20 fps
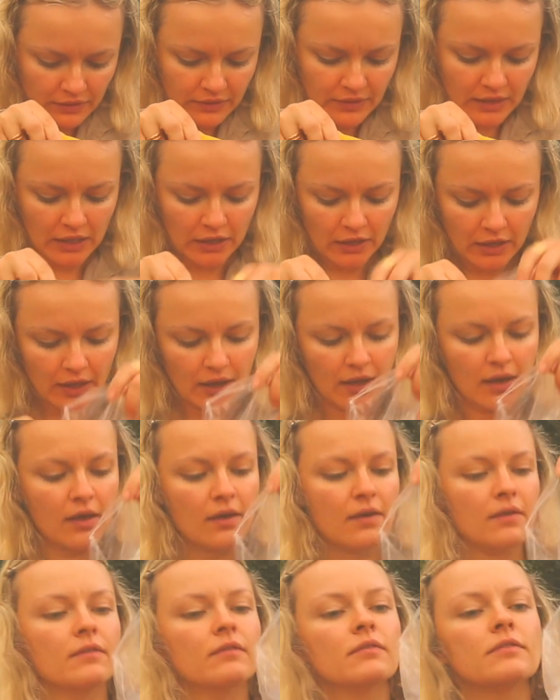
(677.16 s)
Then I
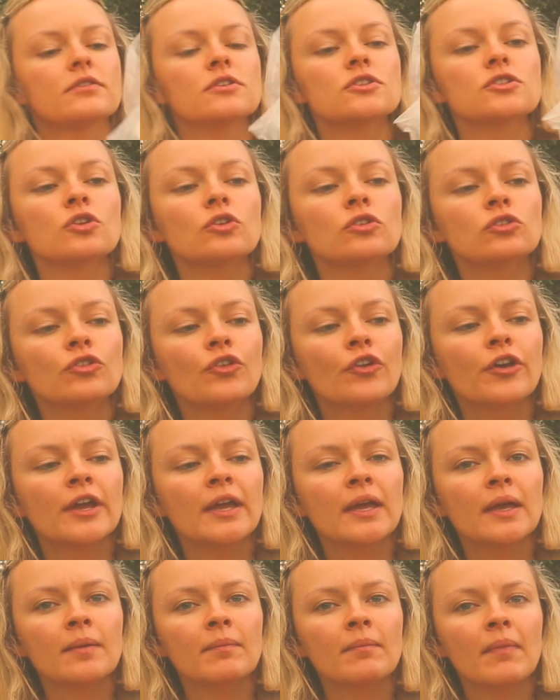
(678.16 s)
have sun
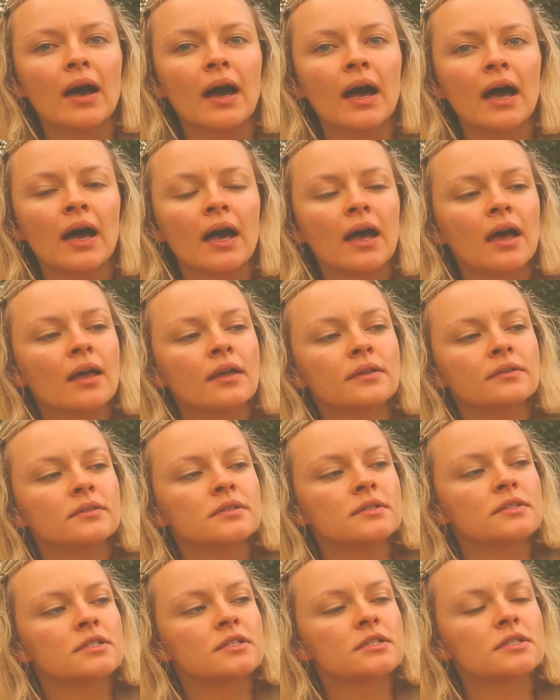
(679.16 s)
cream
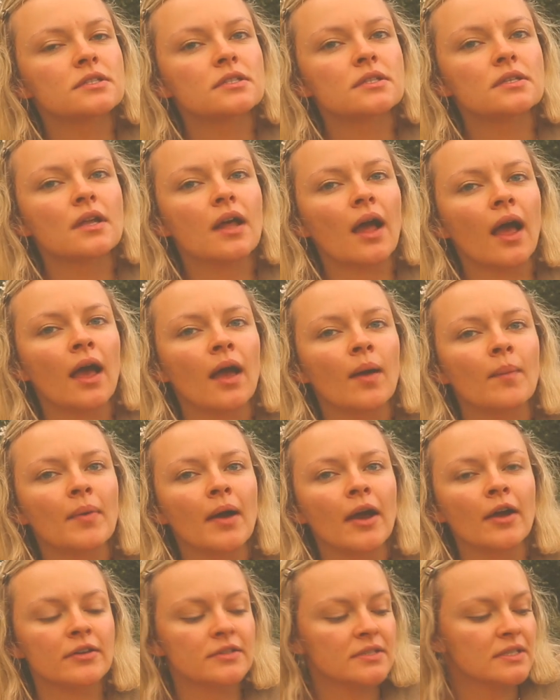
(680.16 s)
and
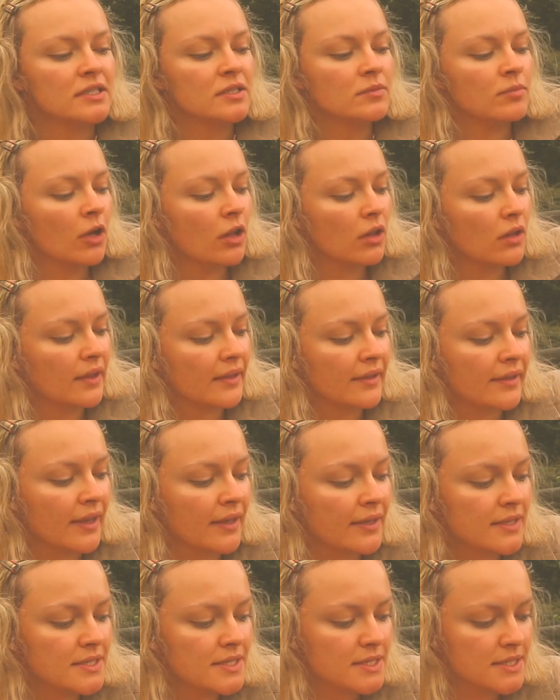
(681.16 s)
paracetamol in
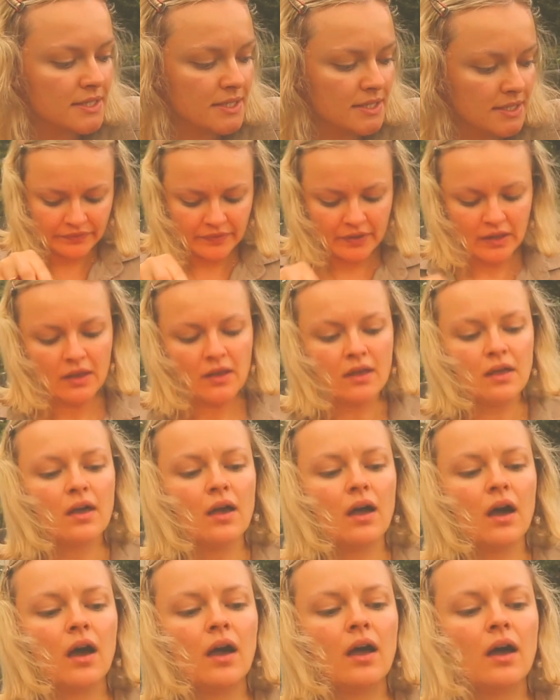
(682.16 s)
case.
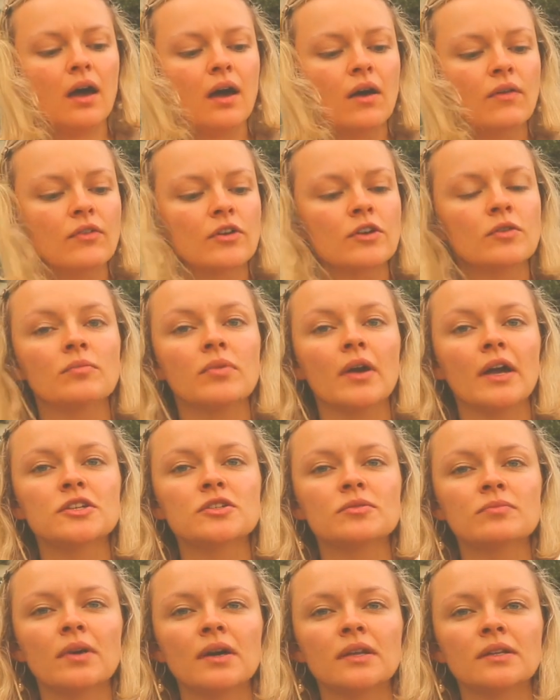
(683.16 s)
I have a
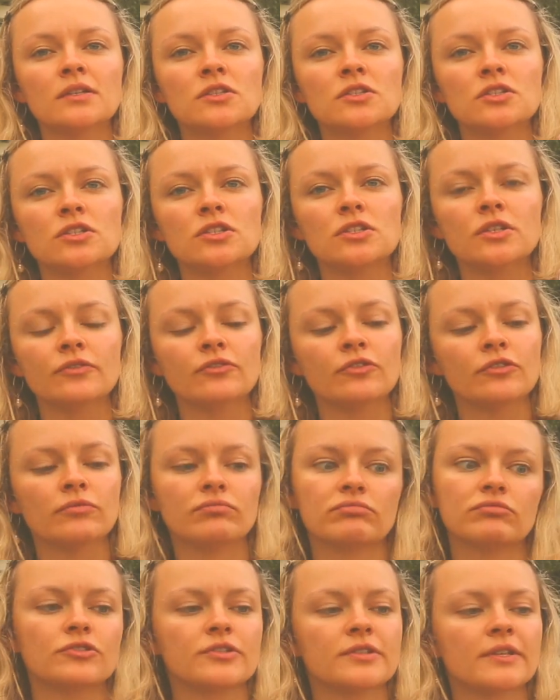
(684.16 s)
compression bandage
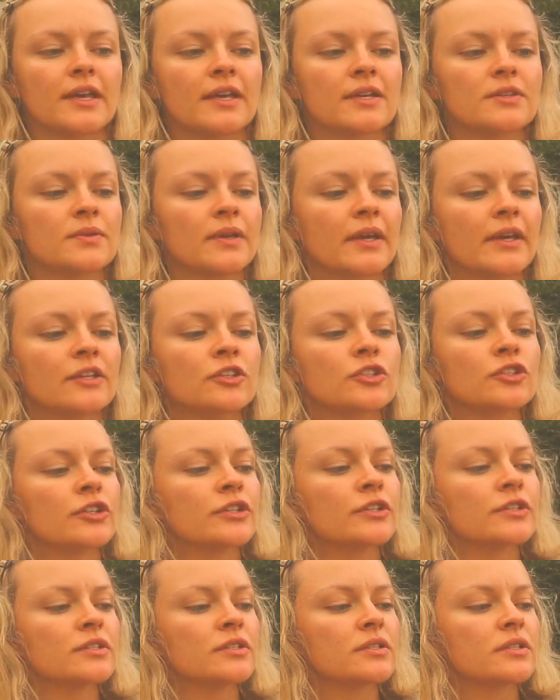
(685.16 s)
just in case we get
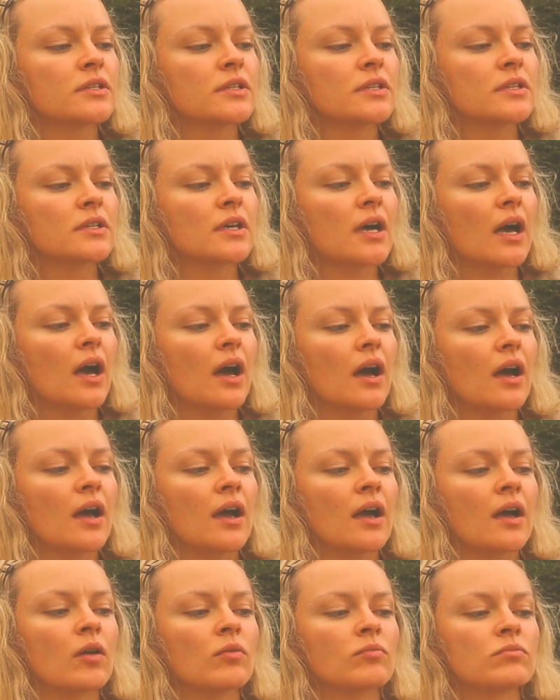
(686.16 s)
injured,
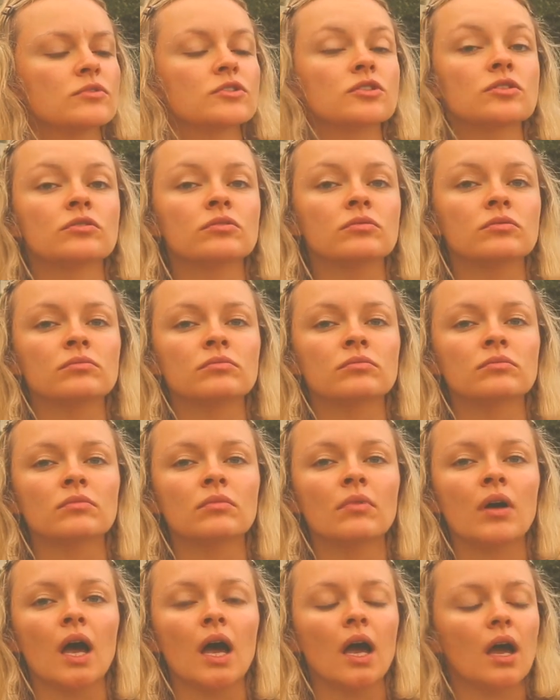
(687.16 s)

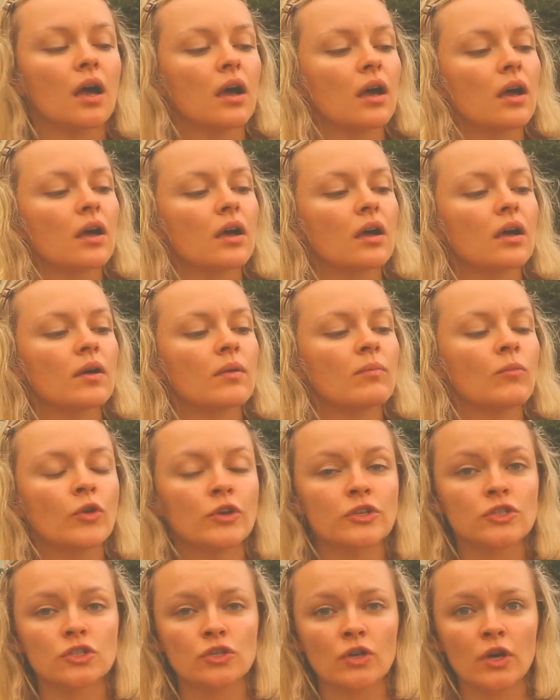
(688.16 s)
some
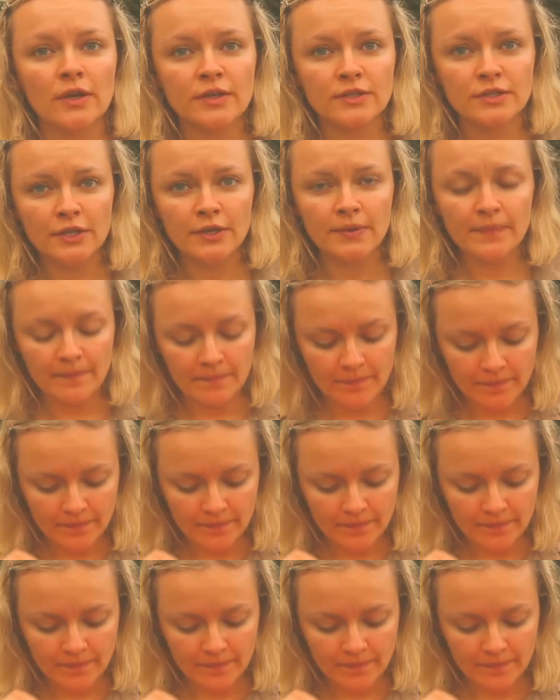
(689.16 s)
moisturiser.